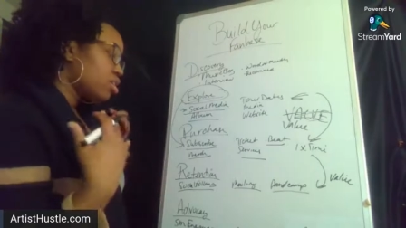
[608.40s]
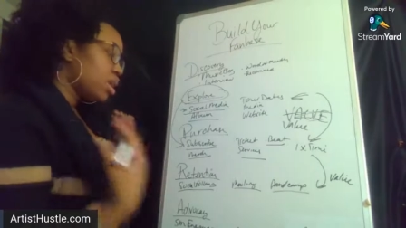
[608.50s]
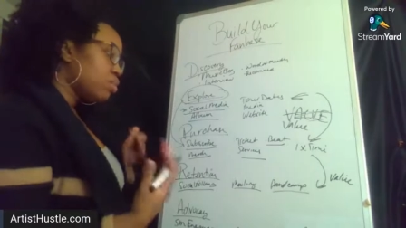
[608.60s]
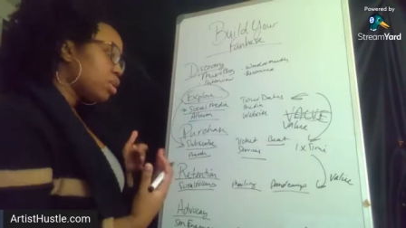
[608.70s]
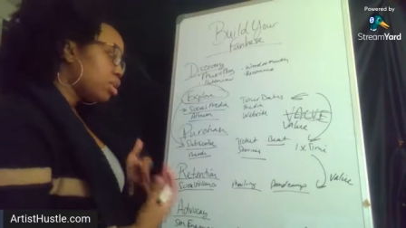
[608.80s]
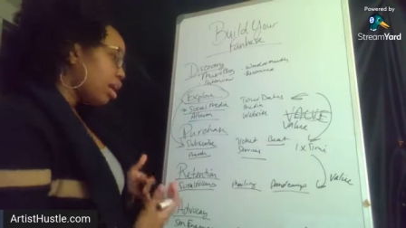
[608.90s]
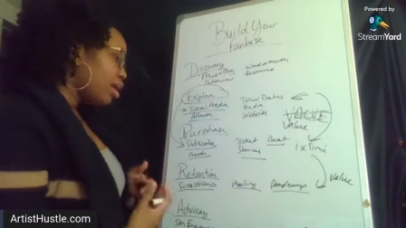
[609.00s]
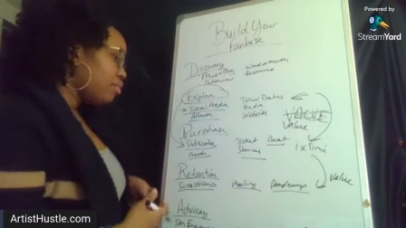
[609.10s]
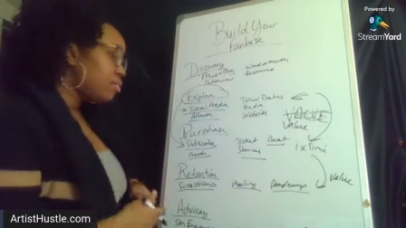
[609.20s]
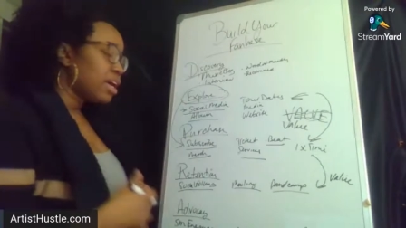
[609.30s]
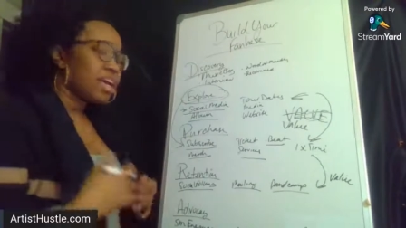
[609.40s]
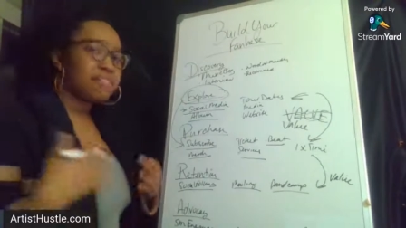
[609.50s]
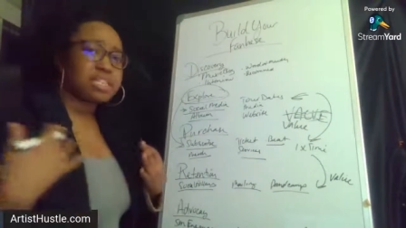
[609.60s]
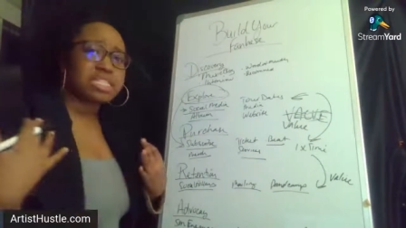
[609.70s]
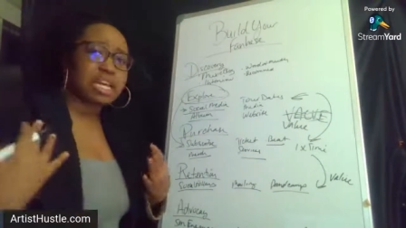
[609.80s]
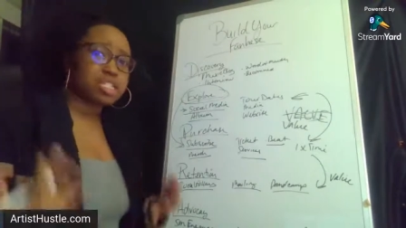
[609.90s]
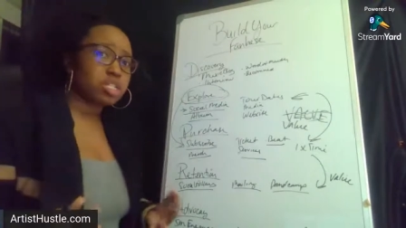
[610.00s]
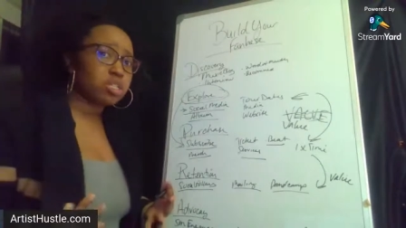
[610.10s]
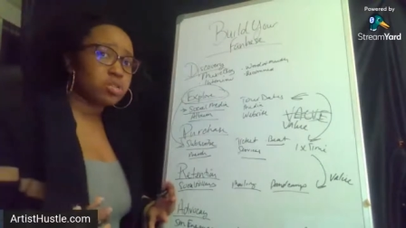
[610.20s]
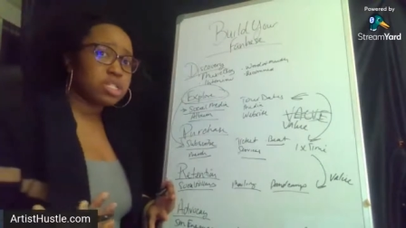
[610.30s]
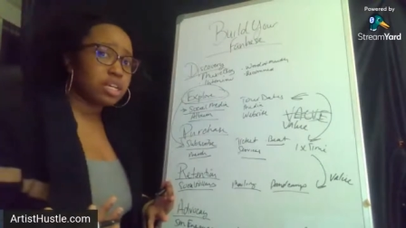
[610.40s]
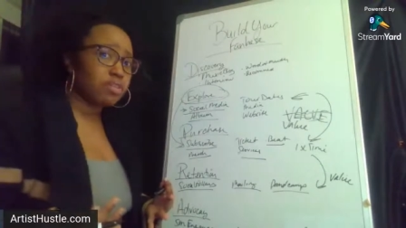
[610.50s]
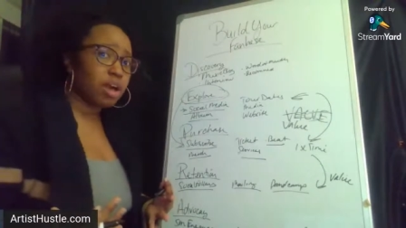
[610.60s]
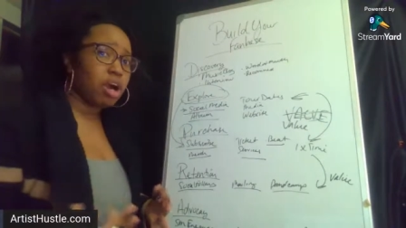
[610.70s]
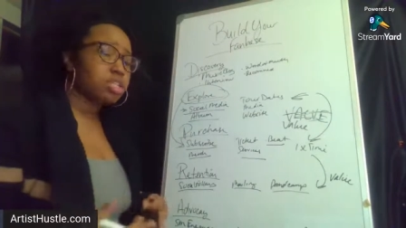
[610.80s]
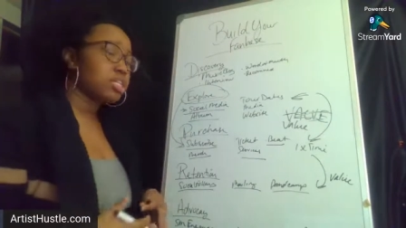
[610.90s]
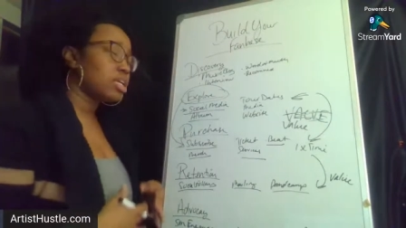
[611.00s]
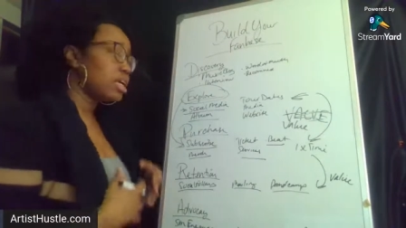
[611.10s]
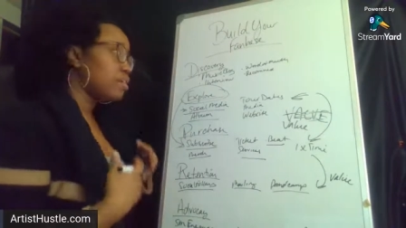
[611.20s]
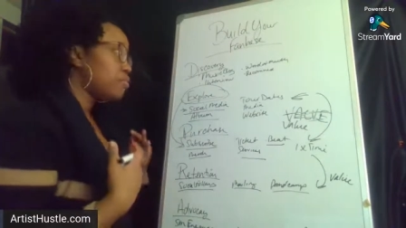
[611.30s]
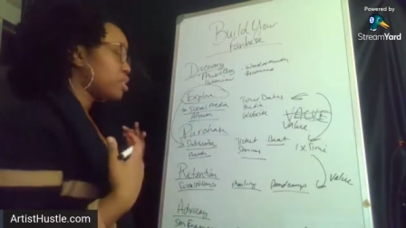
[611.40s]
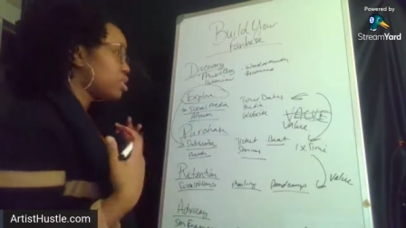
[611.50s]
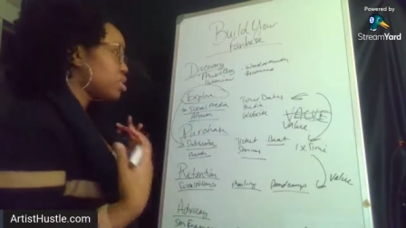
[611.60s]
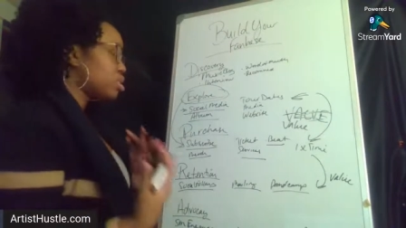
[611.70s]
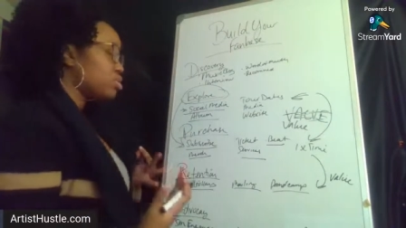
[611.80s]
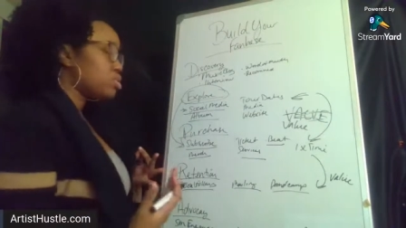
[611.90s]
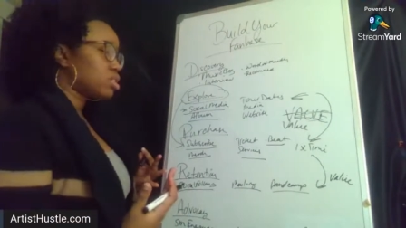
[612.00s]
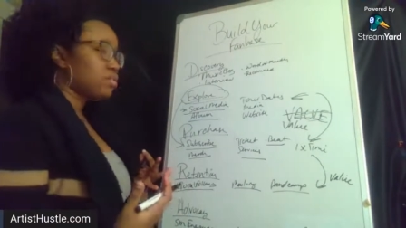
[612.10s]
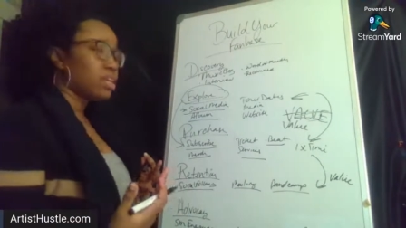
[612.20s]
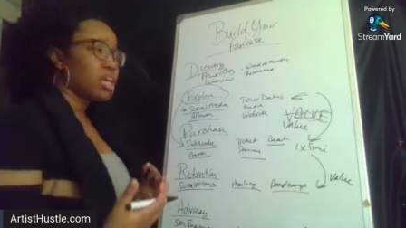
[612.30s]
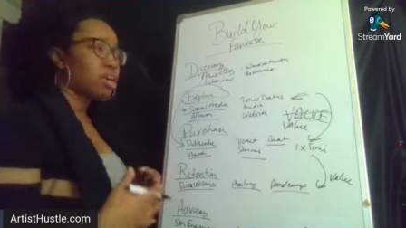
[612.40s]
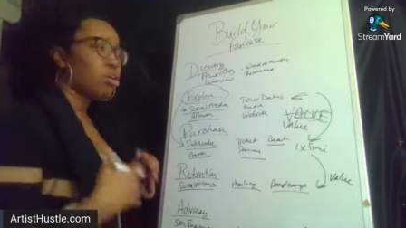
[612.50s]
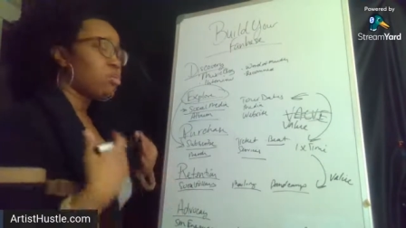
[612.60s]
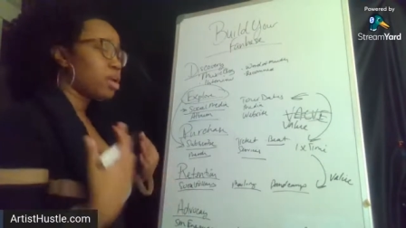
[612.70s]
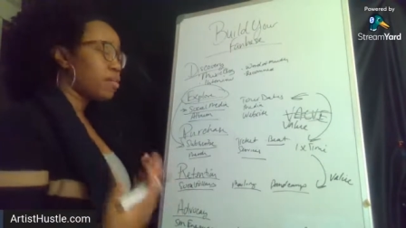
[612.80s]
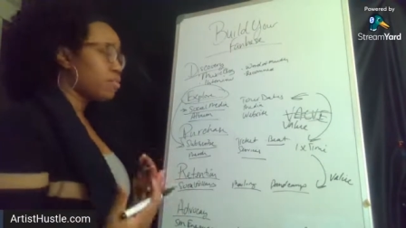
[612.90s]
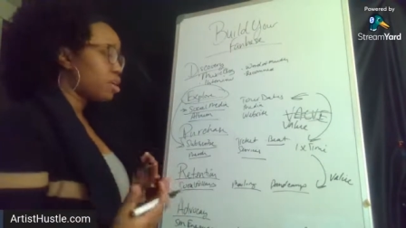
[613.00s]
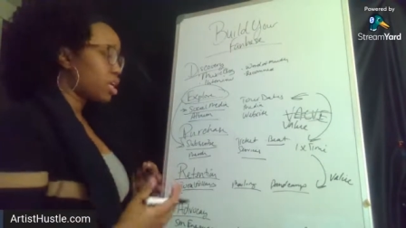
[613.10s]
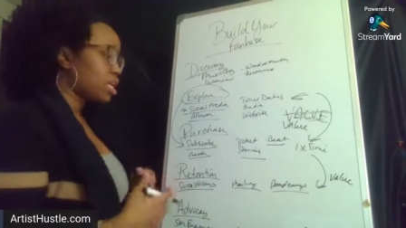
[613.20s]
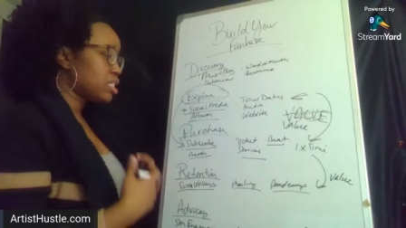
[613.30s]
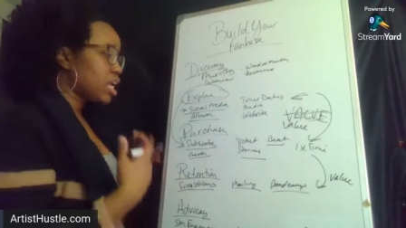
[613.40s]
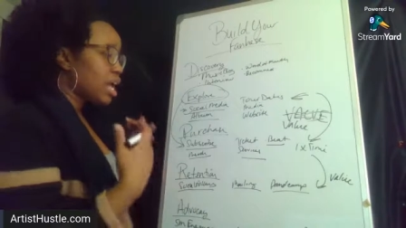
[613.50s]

that they would love if it's exclusive content if it's exclusive gear whatever it is